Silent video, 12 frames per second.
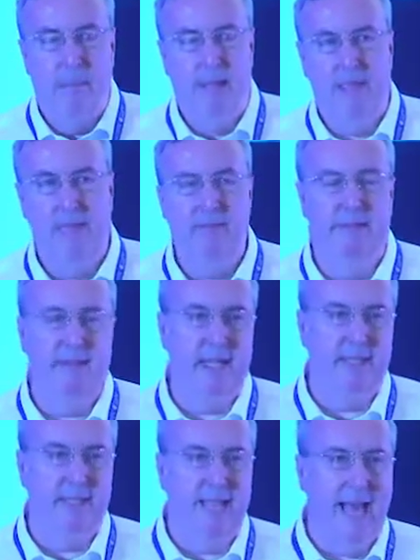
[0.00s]
Even if
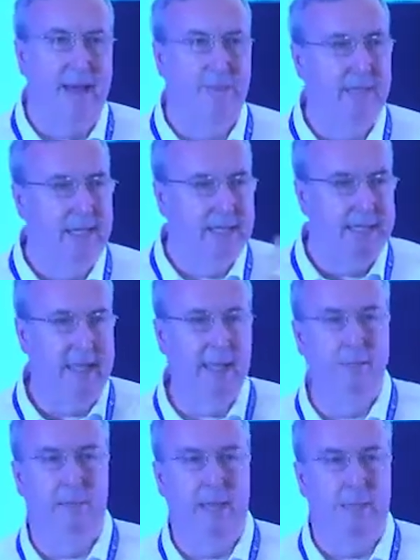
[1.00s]
that doesn't happen, there's still
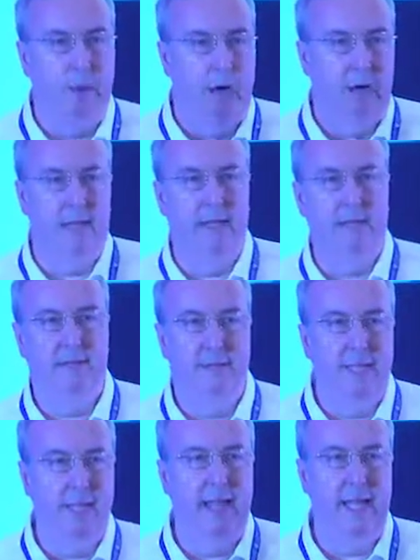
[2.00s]
a big market,
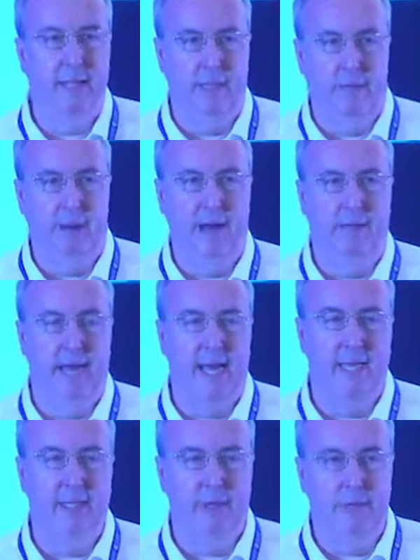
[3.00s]
in and around
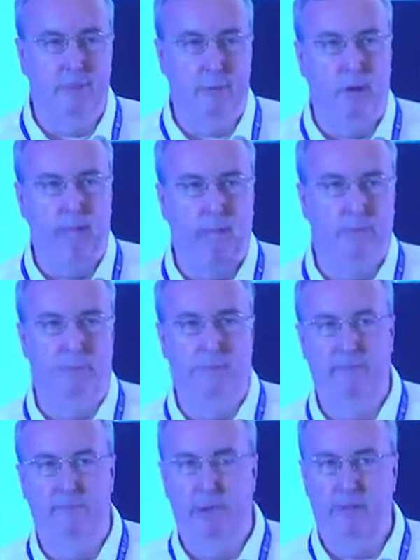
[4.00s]
Asia as well as
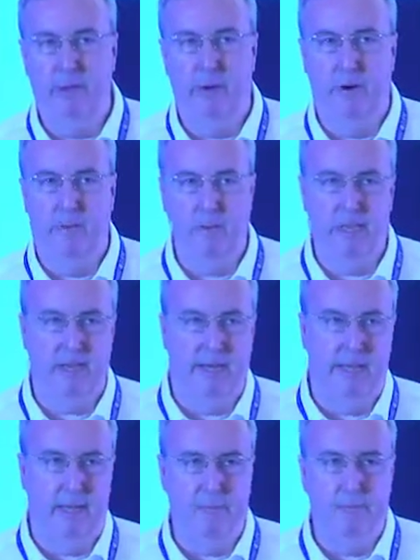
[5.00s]
with Europe, which I
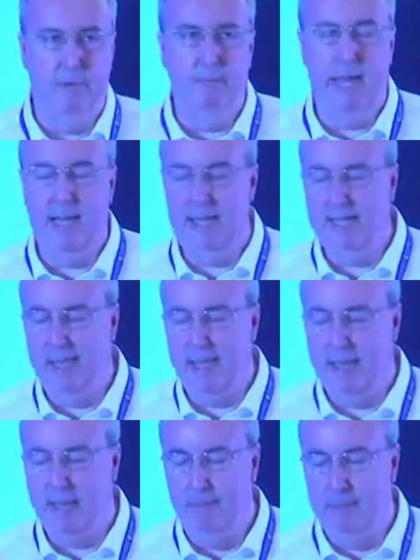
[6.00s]
think remains
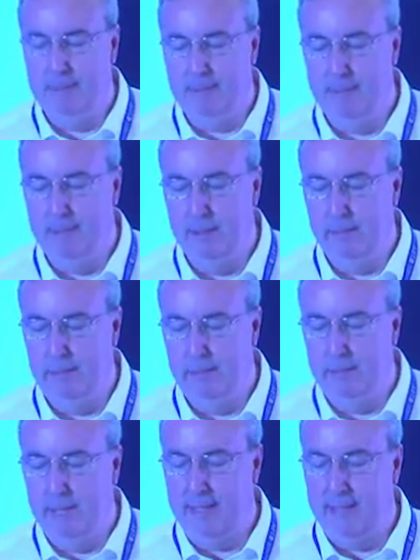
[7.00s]
fairly committed
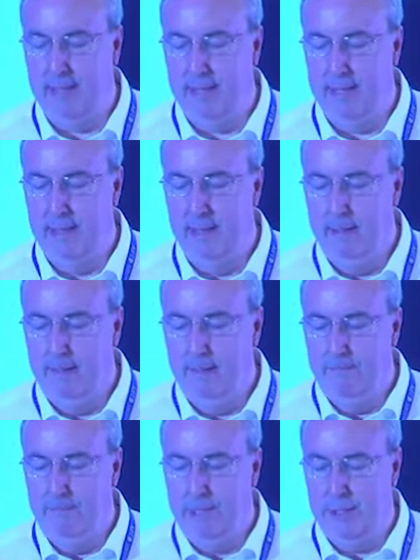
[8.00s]
to relatively
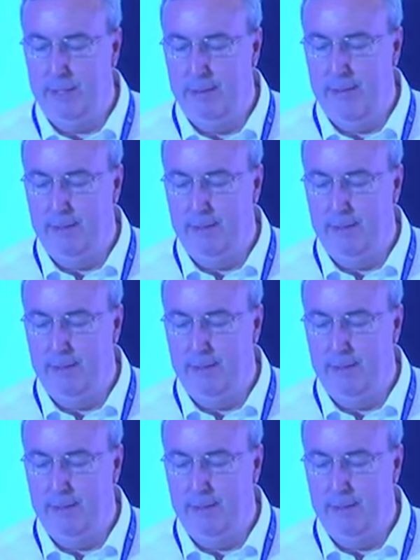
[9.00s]
free trade.